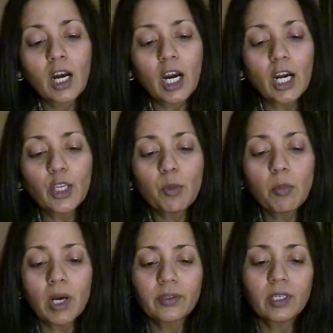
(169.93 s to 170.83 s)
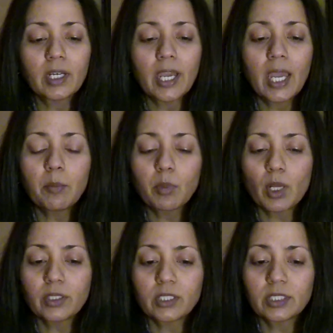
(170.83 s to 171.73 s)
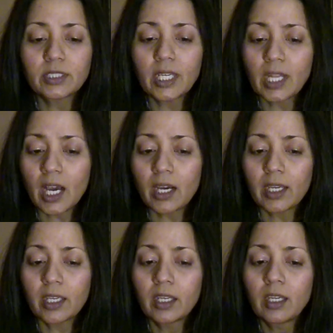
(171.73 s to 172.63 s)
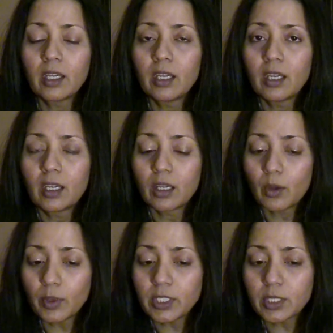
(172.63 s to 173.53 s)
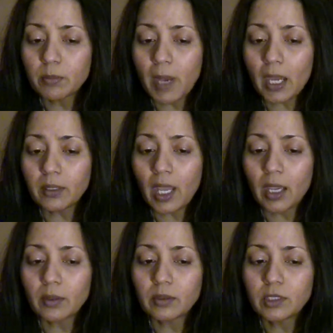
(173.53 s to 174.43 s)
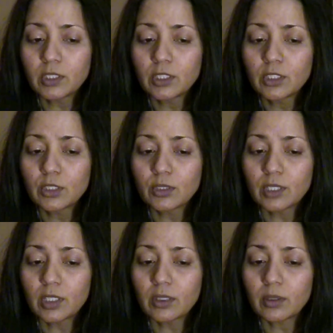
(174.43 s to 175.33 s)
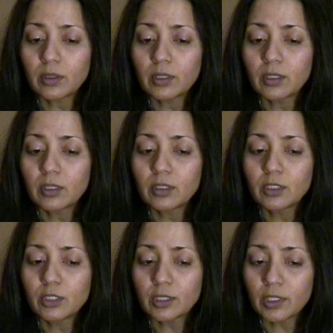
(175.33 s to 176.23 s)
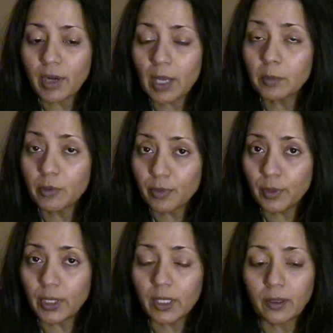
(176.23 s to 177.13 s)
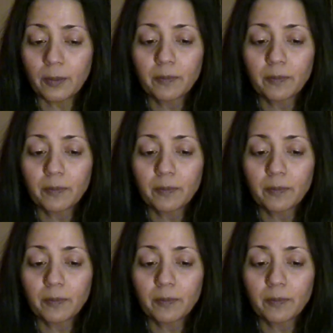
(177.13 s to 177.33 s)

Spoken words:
"Are your mother and brothers and I going to bow down to the ground before you?"